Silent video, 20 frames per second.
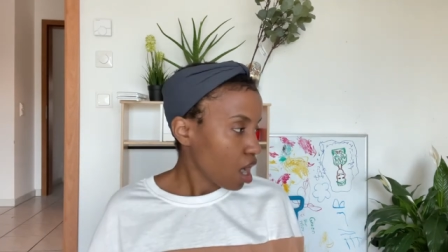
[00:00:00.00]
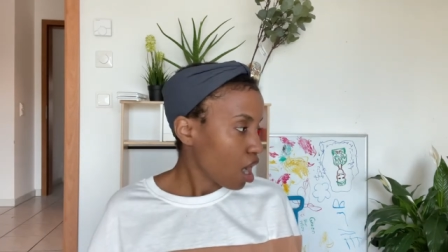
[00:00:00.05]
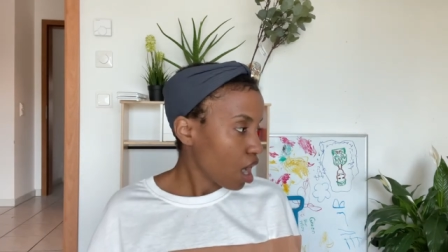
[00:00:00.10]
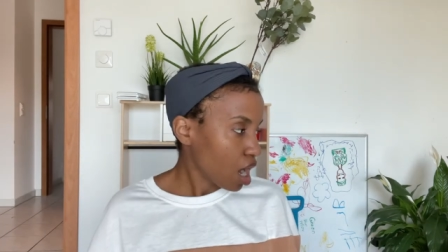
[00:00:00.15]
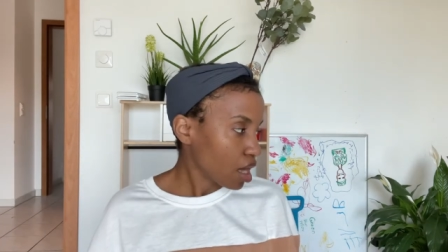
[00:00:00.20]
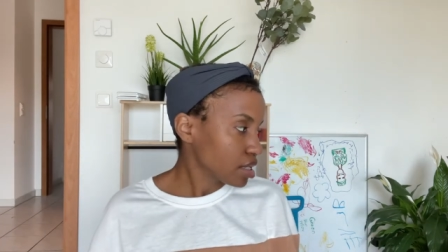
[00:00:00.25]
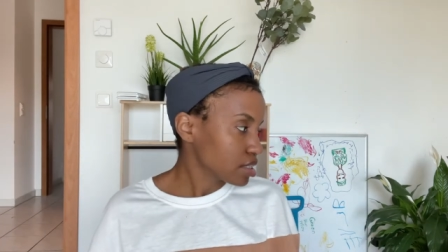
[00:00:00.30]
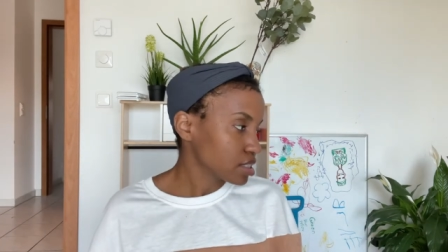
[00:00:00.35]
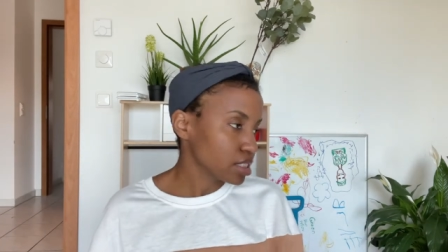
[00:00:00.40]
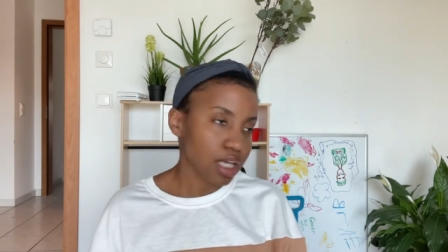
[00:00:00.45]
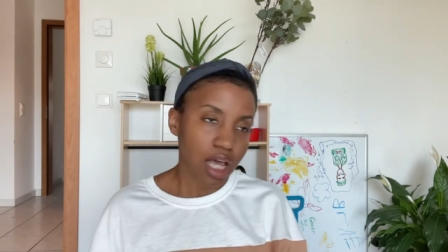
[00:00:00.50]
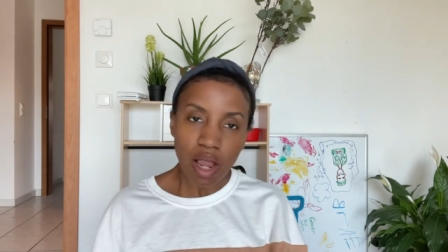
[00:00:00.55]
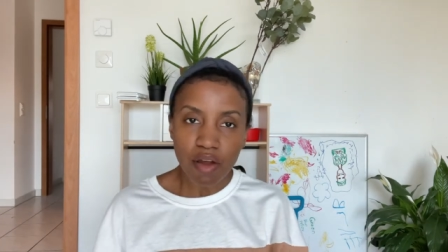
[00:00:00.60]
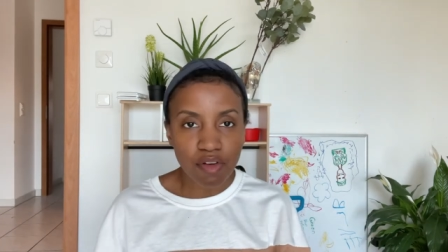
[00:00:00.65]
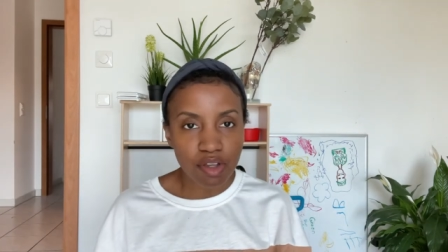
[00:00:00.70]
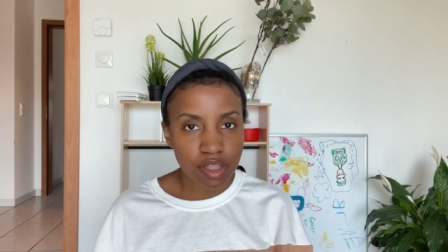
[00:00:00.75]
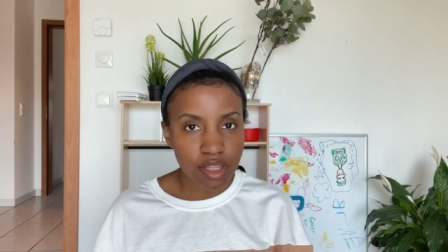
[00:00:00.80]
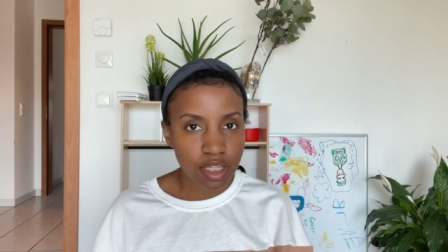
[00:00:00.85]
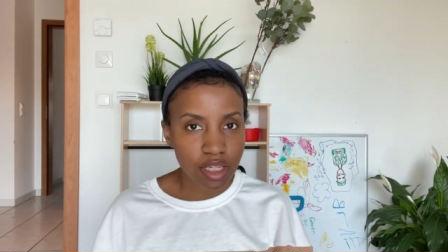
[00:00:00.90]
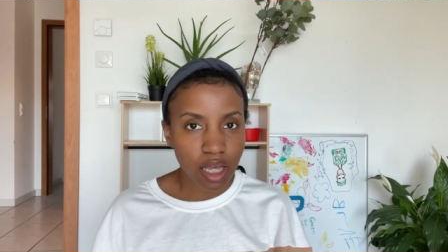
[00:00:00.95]
honestly
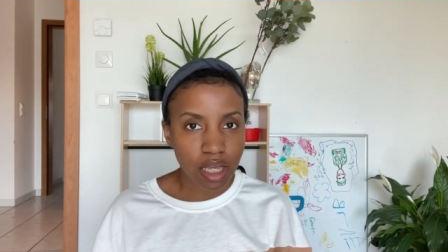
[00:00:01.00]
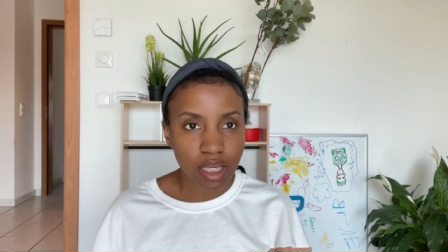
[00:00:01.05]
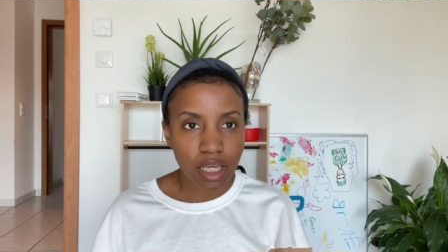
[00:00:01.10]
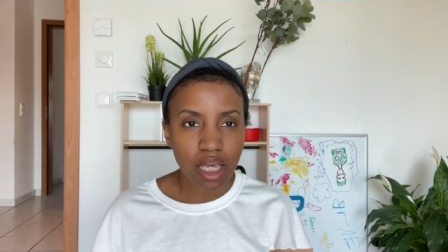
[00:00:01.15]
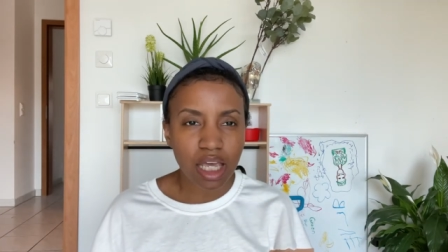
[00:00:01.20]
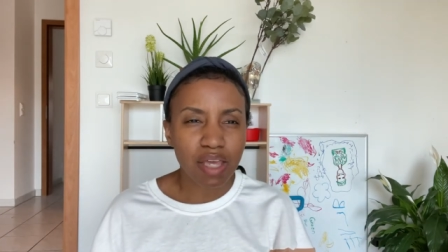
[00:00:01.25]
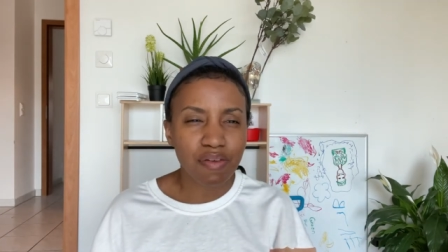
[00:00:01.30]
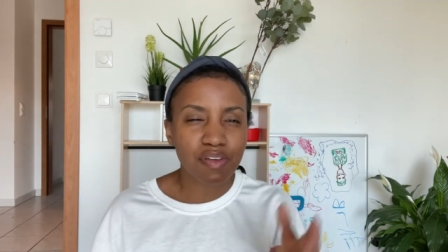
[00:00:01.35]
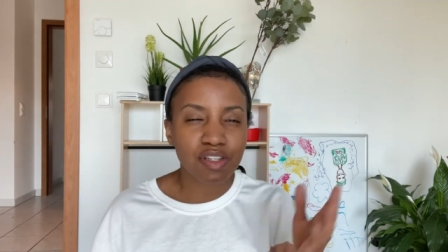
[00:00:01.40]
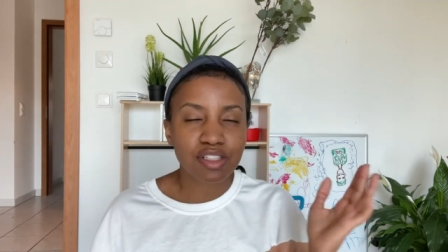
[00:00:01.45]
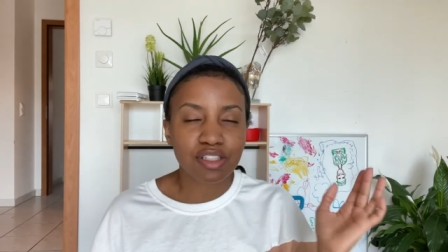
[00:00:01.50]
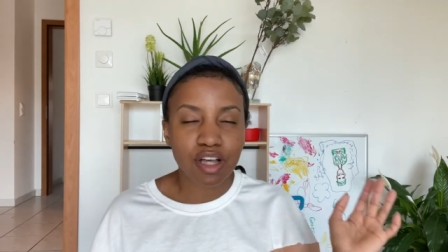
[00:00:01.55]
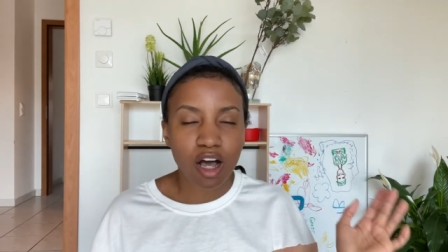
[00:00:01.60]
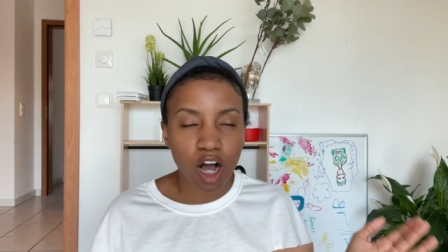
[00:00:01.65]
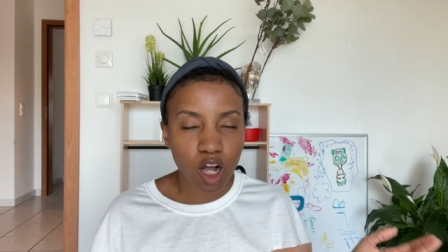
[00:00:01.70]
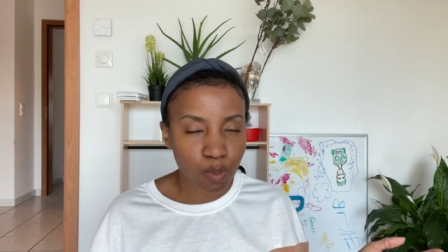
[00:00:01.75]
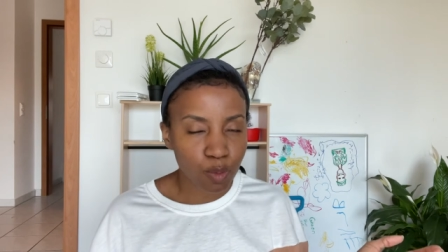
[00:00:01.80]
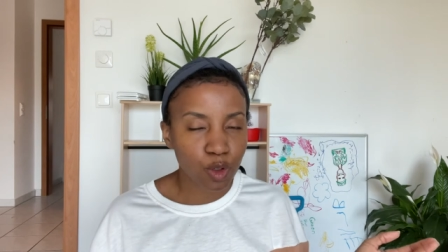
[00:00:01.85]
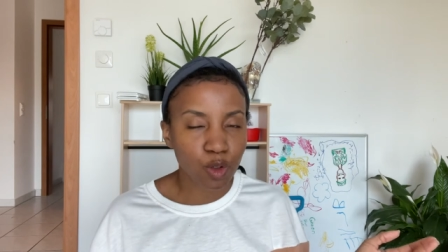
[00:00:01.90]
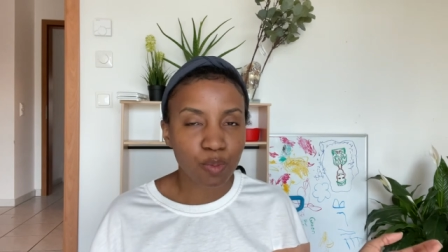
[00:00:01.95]
everything I get, even
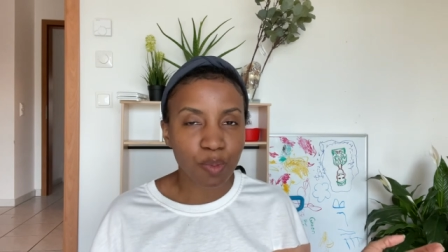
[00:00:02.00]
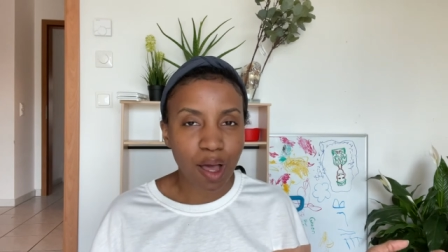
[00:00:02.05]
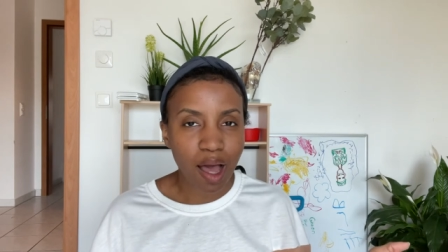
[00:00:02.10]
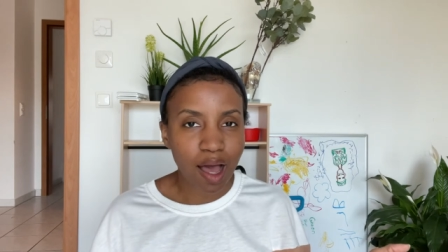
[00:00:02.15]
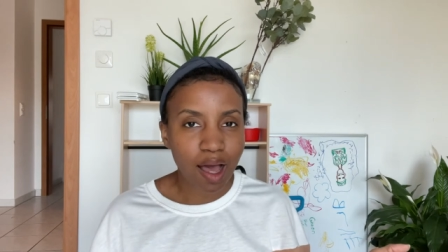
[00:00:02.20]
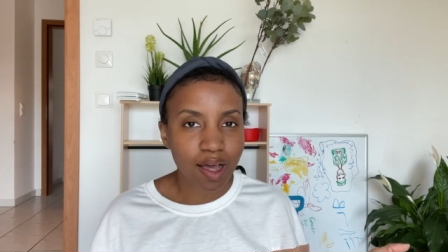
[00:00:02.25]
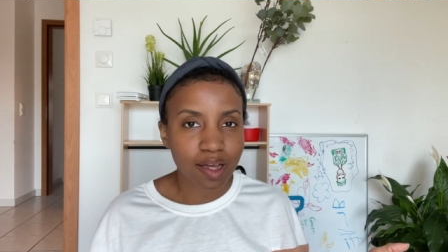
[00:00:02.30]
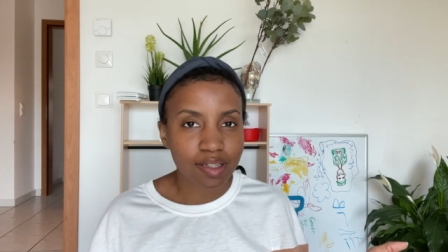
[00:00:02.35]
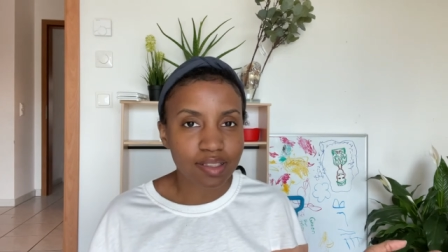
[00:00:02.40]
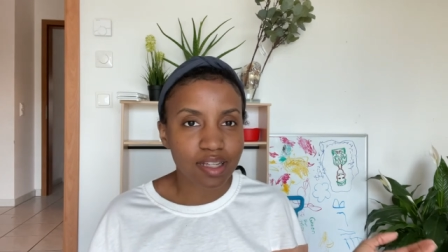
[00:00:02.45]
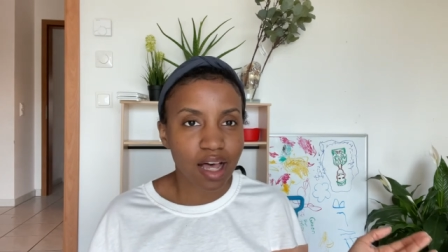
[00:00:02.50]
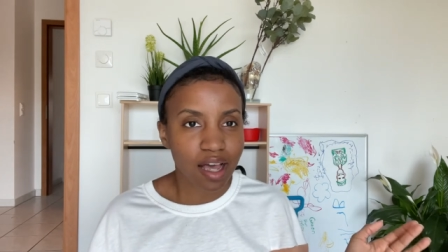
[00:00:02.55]
dog poop bags,